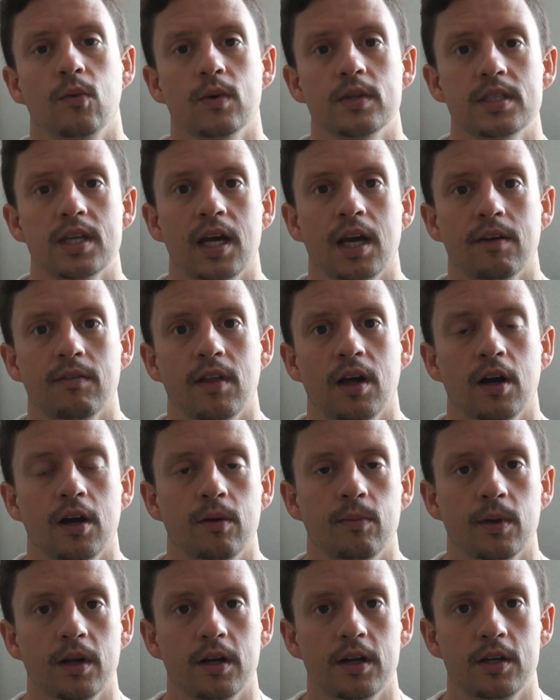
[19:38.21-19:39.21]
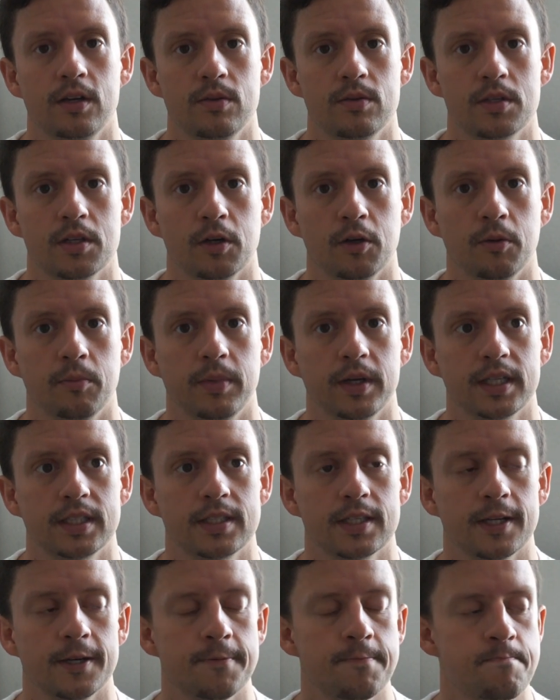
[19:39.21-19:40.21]
once I have the hardware to do so.
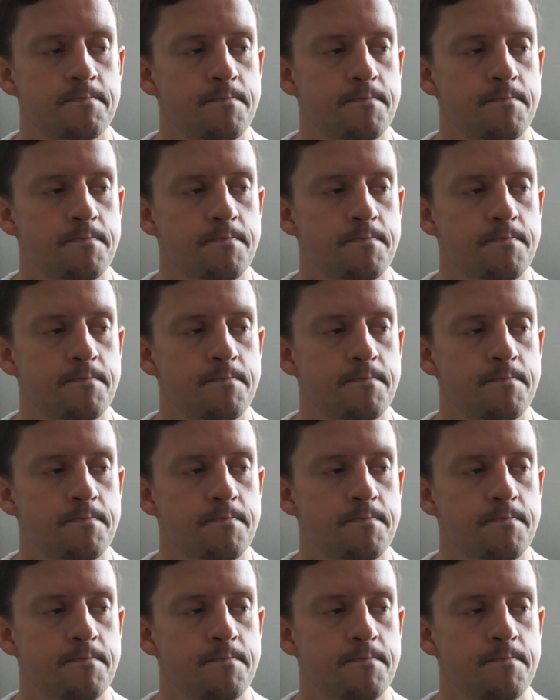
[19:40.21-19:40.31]
But